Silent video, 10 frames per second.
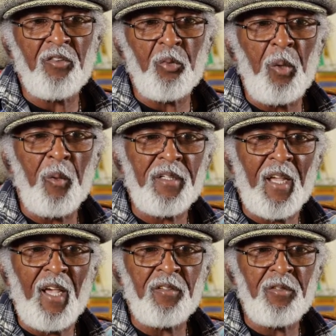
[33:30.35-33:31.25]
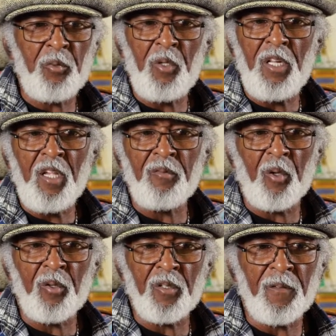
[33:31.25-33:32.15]
So we lived
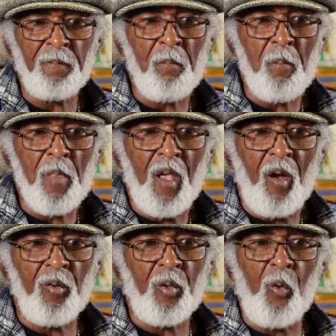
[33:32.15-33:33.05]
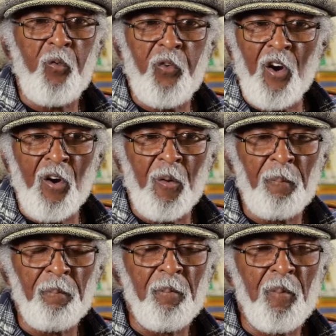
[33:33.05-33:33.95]
on an old farm,
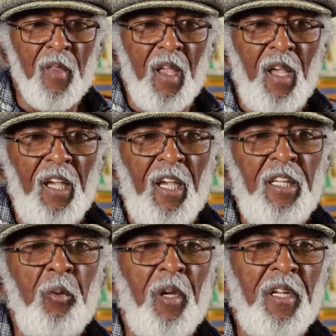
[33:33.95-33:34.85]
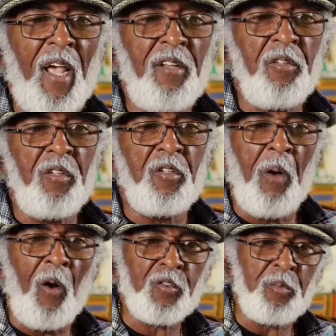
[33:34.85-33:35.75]
and he went down to his
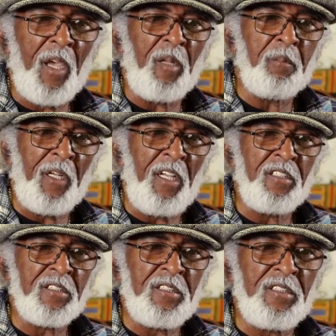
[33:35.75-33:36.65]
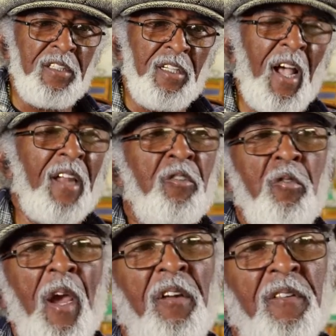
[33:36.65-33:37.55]
boss man place and got a
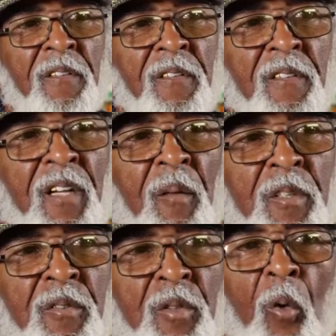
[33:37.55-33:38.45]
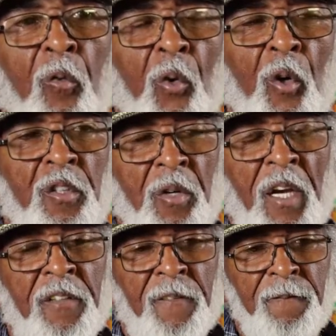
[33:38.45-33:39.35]
tractor. I believe the old Ford
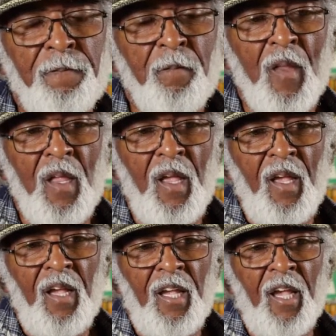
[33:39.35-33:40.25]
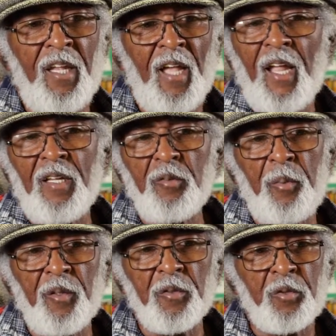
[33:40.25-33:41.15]
tractor. And I never
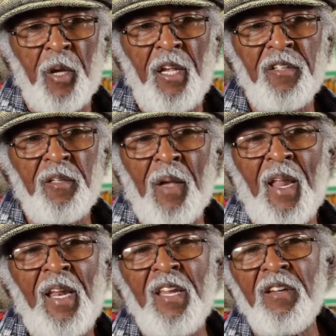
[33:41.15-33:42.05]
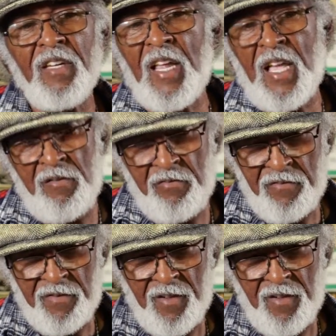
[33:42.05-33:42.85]
been on a tractor in my little life.